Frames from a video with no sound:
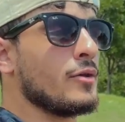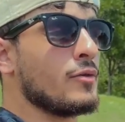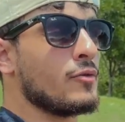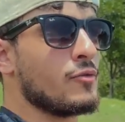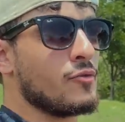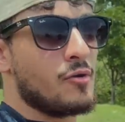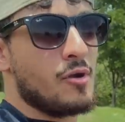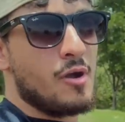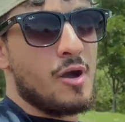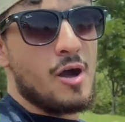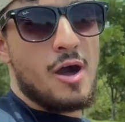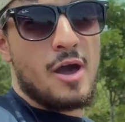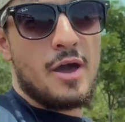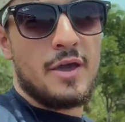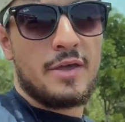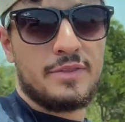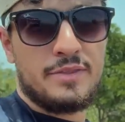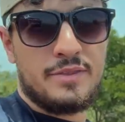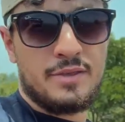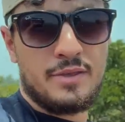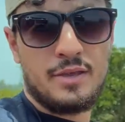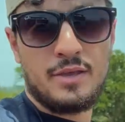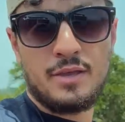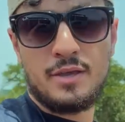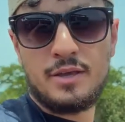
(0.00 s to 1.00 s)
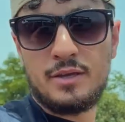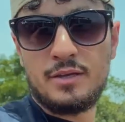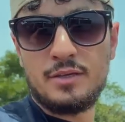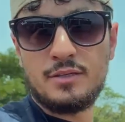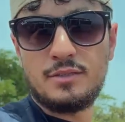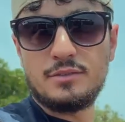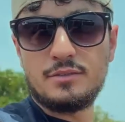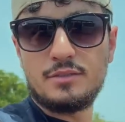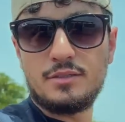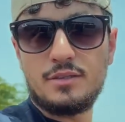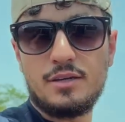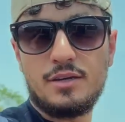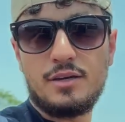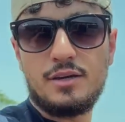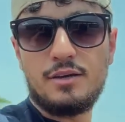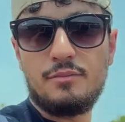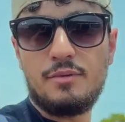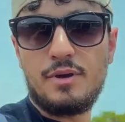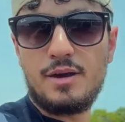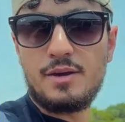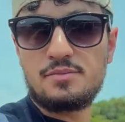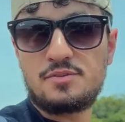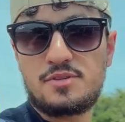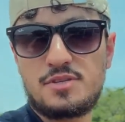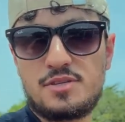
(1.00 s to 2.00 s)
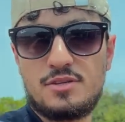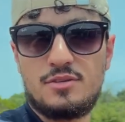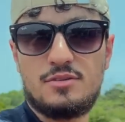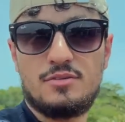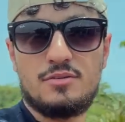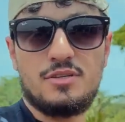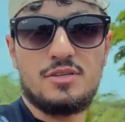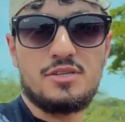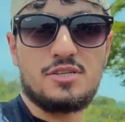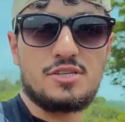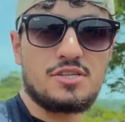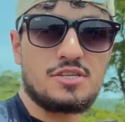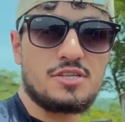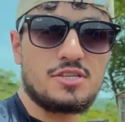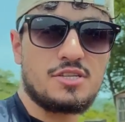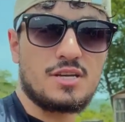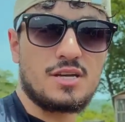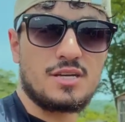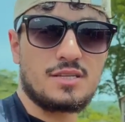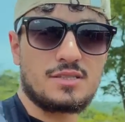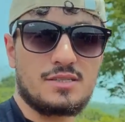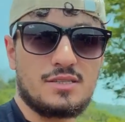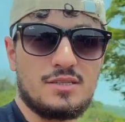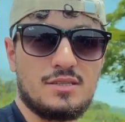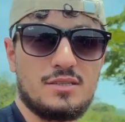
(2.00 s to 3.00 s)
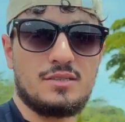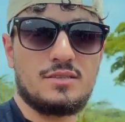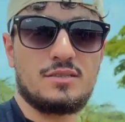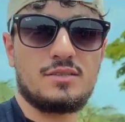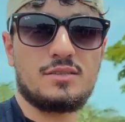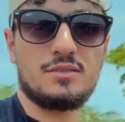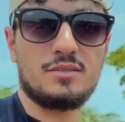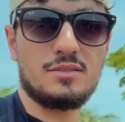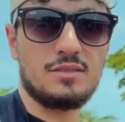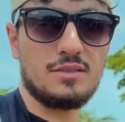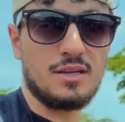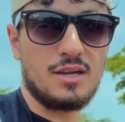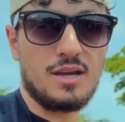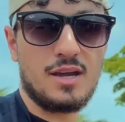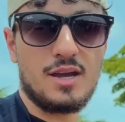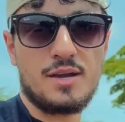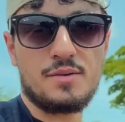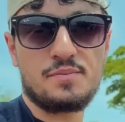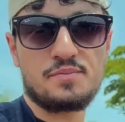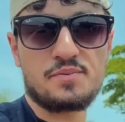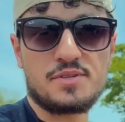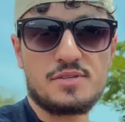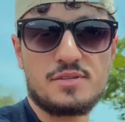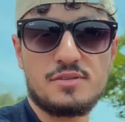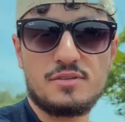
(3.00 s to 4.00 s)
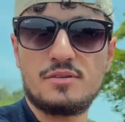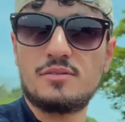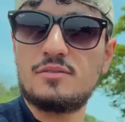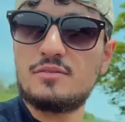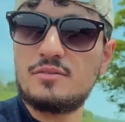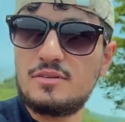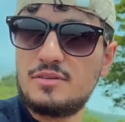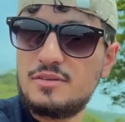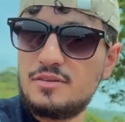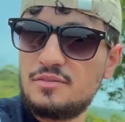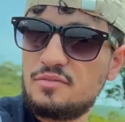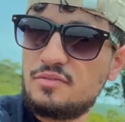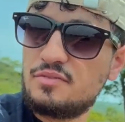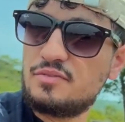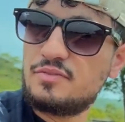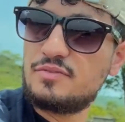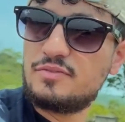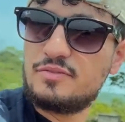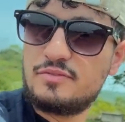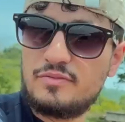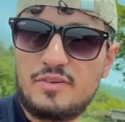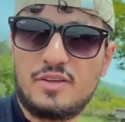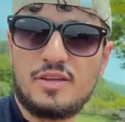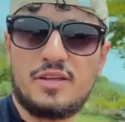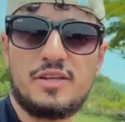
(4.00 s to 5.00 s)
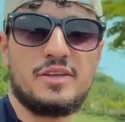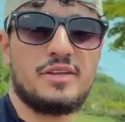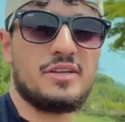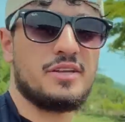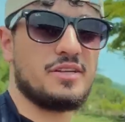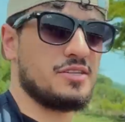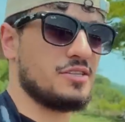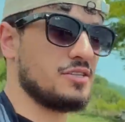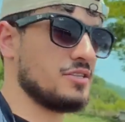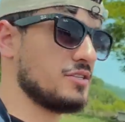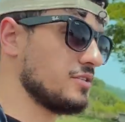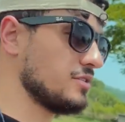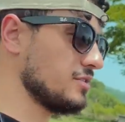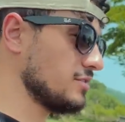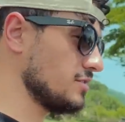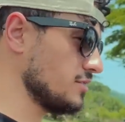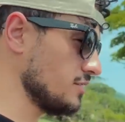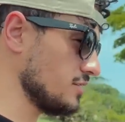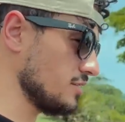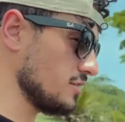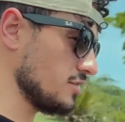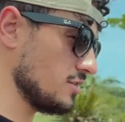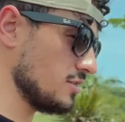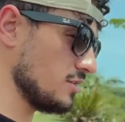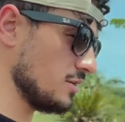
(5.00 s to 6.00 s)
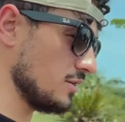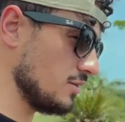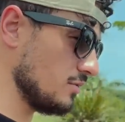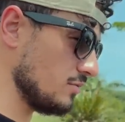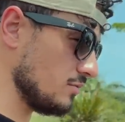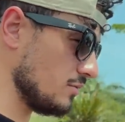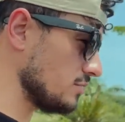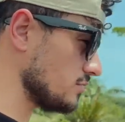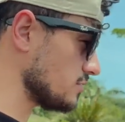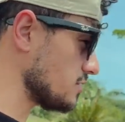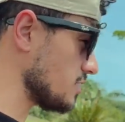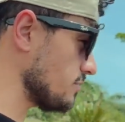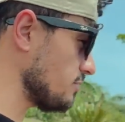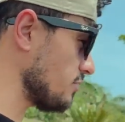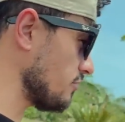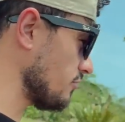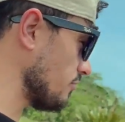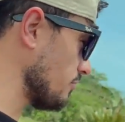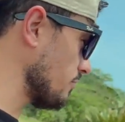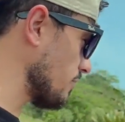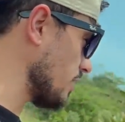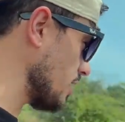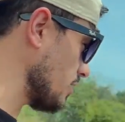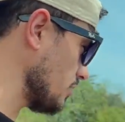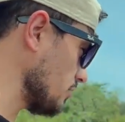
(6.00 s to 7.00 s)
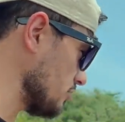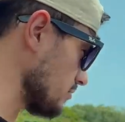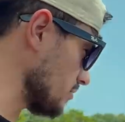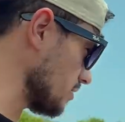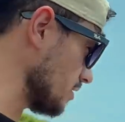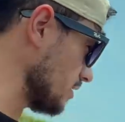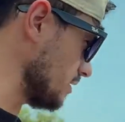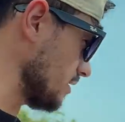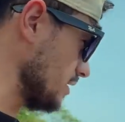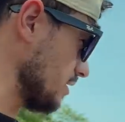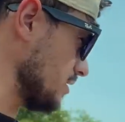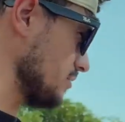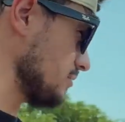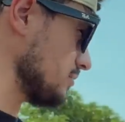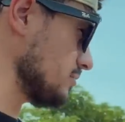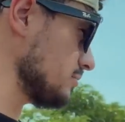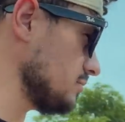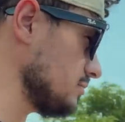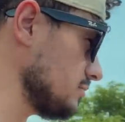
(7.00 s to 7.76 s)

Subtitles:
ride. I'm absolutely shattered, absolutely finished. On top of a mountain right now.